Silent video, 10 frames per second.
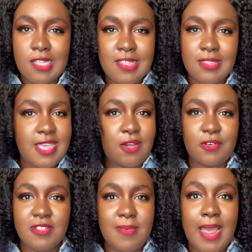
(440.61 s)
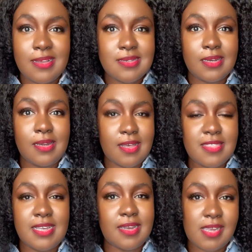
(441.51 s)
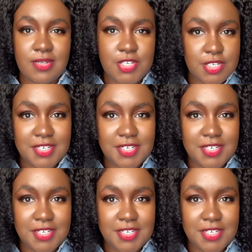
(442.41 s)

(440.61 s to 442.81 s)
that the algorithm has nothing against you.